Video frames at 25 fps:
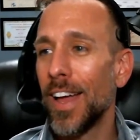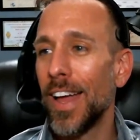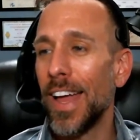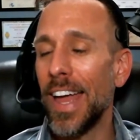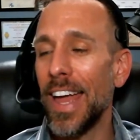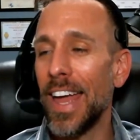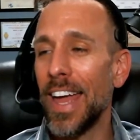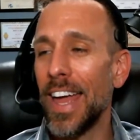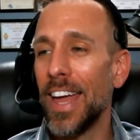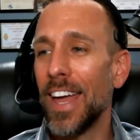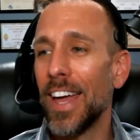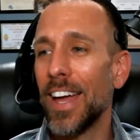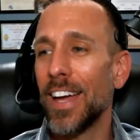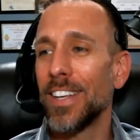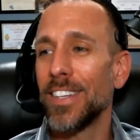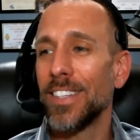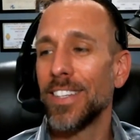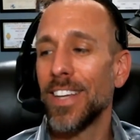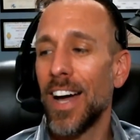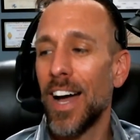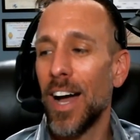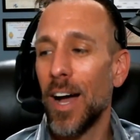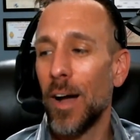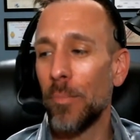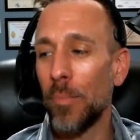And
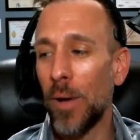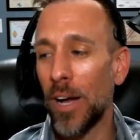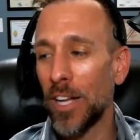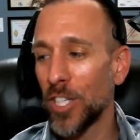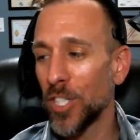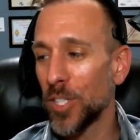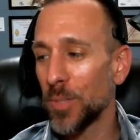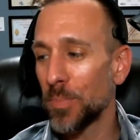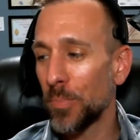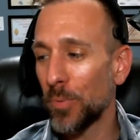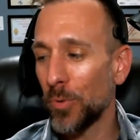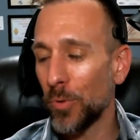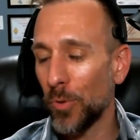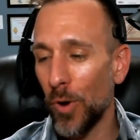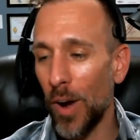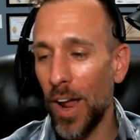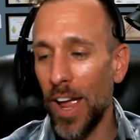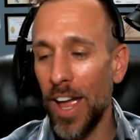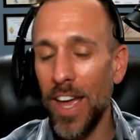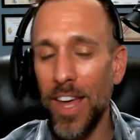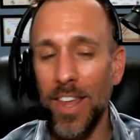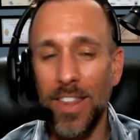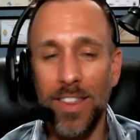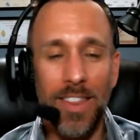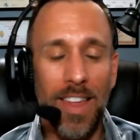I just pray
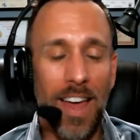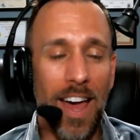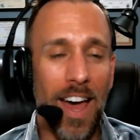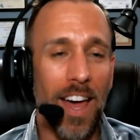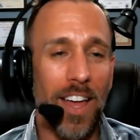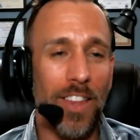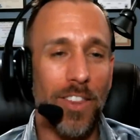that